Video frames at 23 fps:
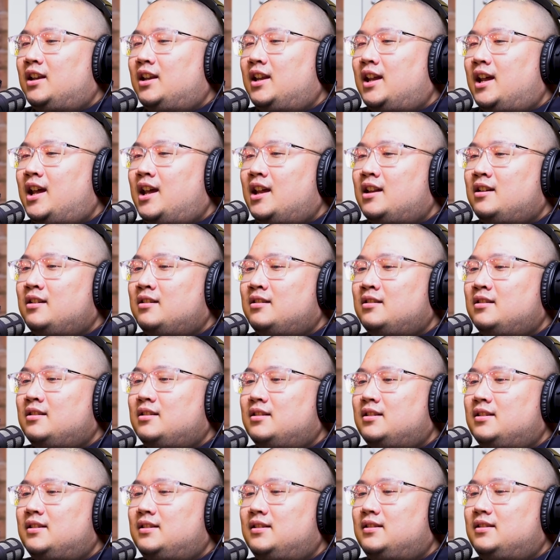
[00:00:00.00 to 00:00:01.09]
And then
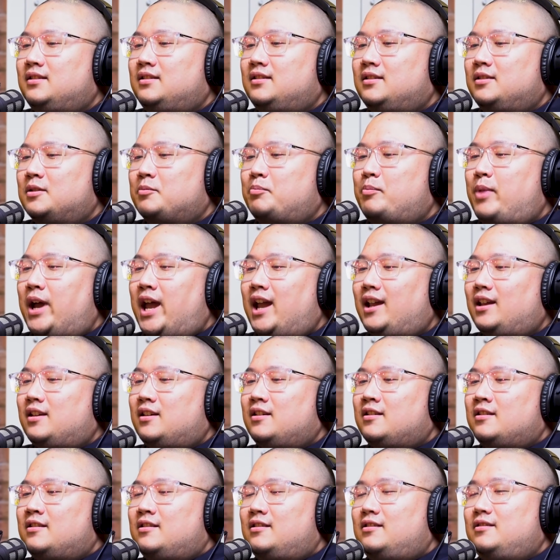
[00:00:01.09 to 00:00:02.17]
the back
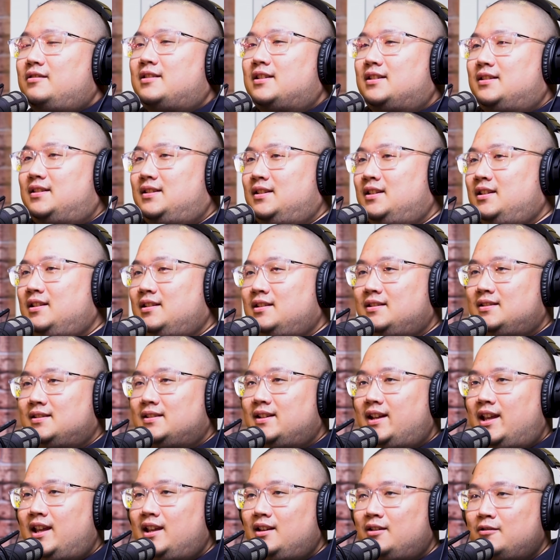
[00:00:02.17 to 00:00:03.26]
here, you can see this
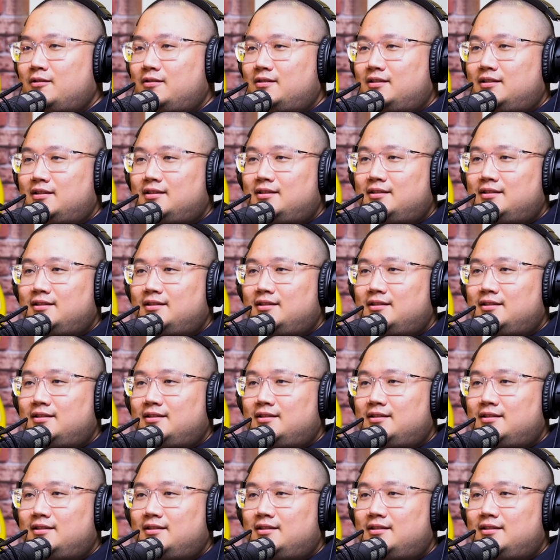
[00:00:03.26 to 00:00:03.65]
is the egg yolk.